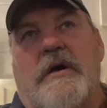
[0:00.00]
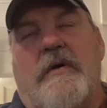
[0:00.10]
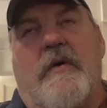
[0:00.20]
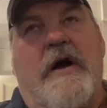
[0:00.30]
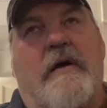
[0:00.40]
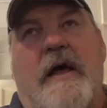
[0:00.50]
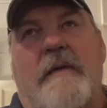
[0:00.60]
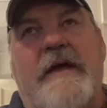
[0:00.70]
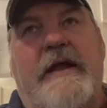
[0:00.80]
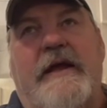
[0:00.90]
Well,
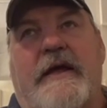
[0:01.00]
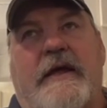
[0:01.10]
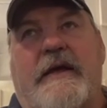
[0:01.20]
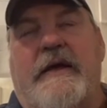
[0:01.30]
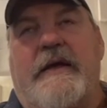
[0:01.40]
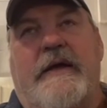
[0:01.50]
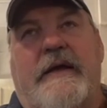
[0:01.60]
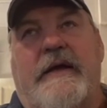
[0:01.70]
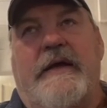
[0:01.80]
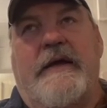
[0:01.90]
I mean,
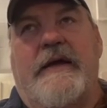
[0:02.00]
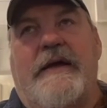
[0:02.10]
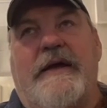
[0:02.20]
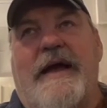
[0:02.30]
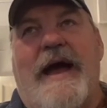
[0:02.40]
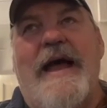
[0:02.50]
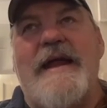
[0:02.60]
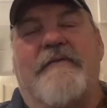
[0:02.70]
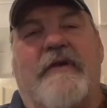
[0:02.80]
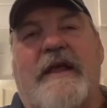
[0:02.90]
I
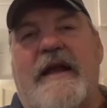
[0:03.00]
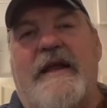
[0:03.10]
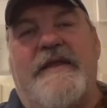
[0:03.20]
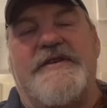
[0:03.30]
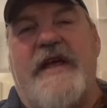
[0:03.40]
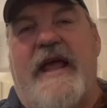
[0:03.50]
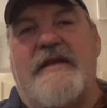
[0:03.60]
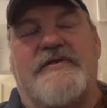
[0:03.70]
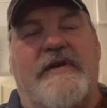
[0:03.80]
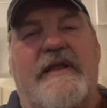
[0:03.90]
never let any of the
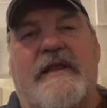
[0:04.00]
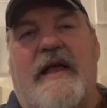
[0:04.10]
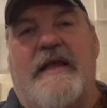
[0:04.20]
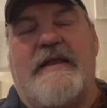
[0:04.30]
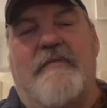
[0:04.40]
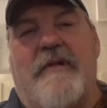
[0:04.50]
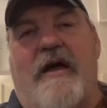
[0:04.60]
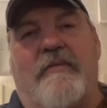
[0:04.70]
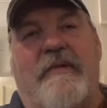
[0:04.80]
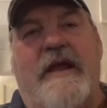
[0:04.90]
chants or anything like that
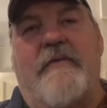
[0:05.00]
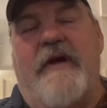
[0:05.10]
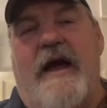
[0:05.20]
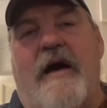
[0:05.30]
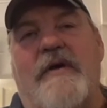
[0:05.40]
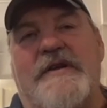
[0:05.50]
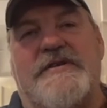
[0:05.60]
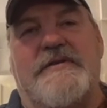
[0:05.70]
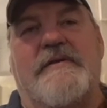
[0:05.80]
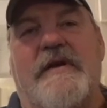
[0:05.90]
bother me anyway. I
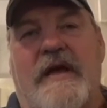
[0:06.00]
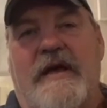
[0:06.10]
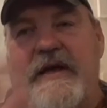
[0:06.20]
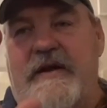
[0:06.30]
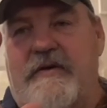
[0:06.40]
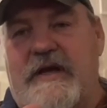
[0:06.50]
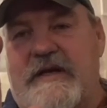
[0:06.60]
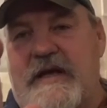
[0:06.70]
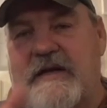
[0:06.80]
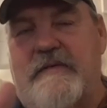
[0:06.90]
always you know,
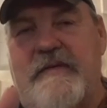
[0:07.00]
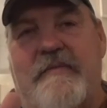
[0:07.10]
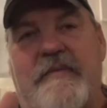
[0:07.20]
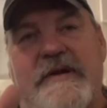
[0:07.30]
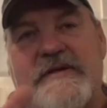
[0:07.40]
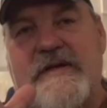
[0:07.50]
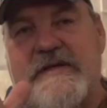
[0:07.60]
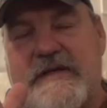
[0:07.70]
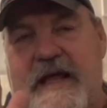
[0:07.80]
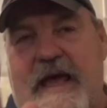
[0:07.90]
conducted my
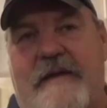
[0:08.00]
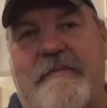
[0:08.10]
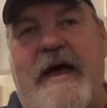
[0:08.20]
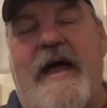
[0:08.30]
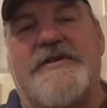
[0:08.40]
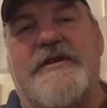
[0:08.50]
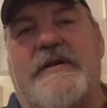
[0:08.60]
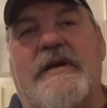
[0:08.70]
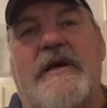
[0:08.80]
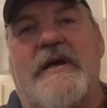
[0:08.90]
business and had a match and,
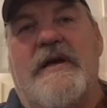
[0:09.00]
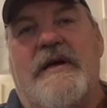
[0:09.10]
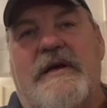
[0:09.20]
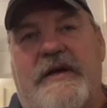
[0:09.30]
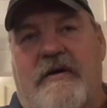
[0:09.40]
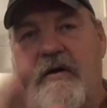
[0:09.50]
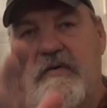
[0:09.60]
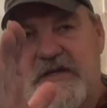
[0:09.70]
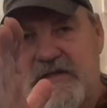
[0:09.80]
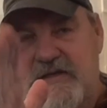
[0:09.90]
you know,
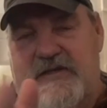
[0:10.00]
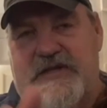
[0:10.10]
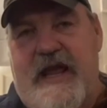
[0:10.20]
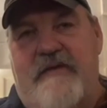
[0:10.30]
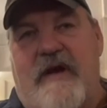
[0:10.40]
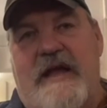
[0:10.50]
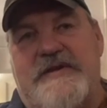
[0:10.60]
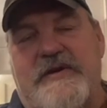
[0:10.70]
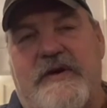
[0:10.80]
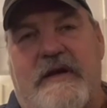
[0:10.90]
always stayed right
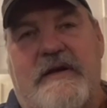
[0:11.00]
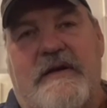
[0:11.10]
to it.